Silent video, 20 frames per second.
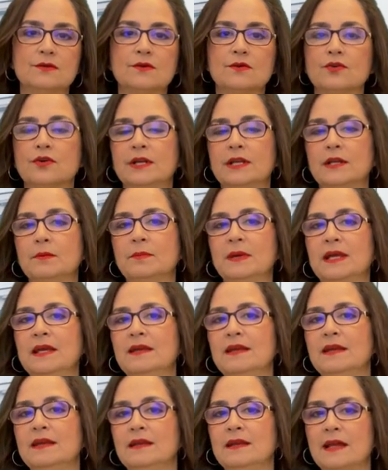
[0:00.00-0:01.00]
to chronic
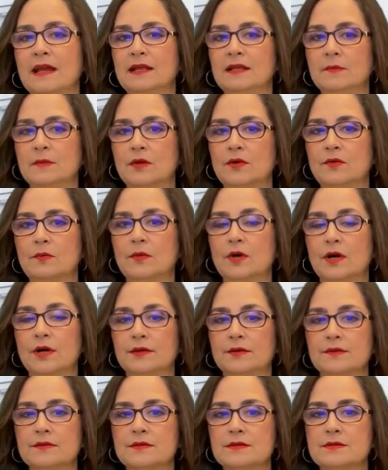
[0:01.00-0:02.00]
pain in animal
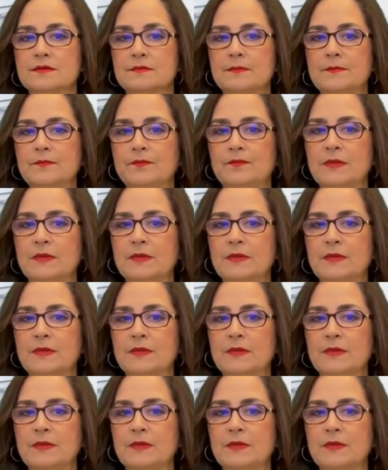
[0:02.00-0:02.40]
models.